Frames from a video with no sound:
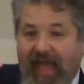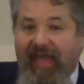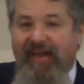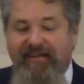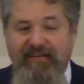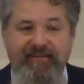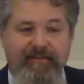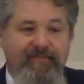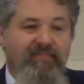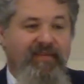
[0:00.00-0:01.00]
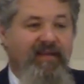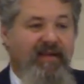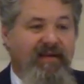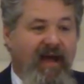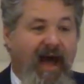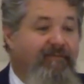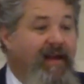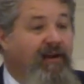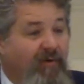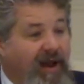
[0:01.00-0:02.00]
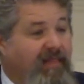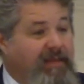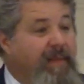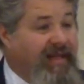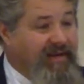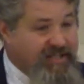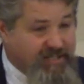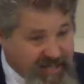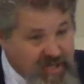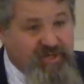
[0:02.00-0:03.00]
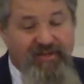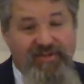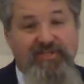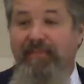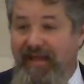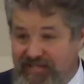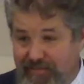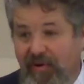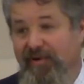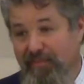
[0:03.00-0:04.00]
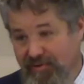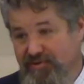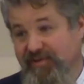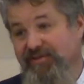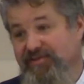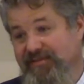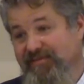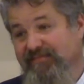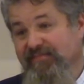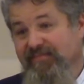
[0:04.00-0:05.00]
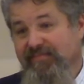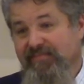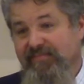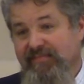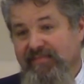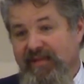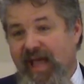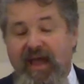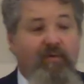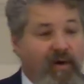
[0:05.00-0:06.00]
hand, I very rarely make decisions based upon emotions. And